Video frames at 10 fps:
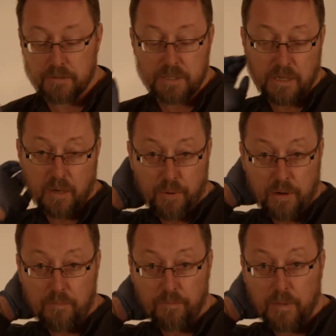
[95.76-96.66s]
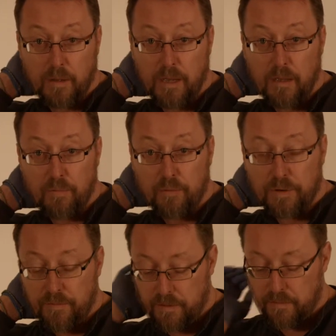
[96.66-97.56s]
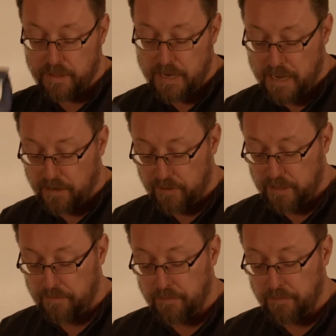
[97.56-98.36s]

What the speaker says: it's the upper bone of the neck, really.